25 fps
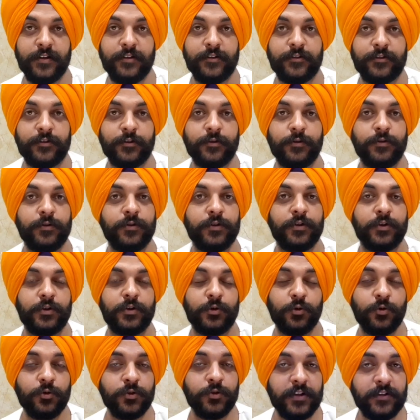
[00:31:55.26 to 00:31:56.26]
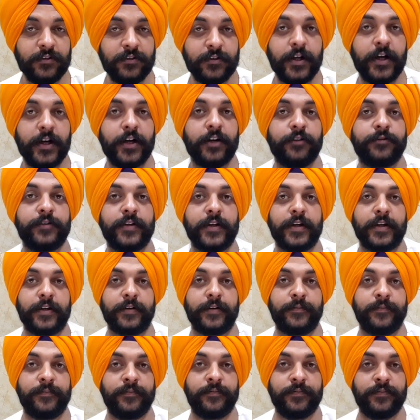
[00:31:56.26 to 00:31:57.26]
So do this kind of thing.
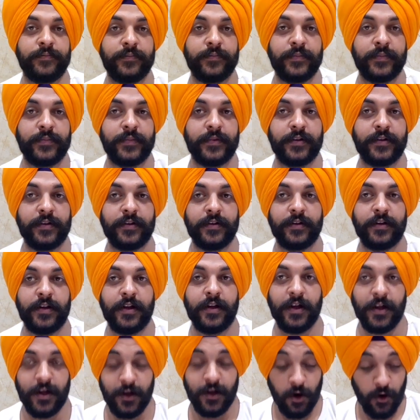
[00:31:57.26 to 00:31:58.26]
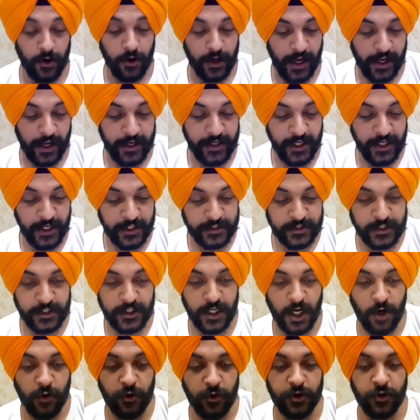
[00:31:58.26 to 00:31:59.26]
Okay, any other
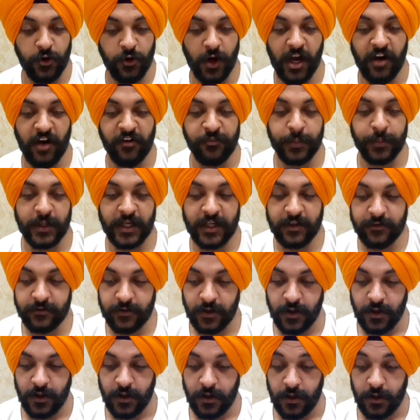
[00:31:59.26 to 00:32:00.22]
doubt you have, please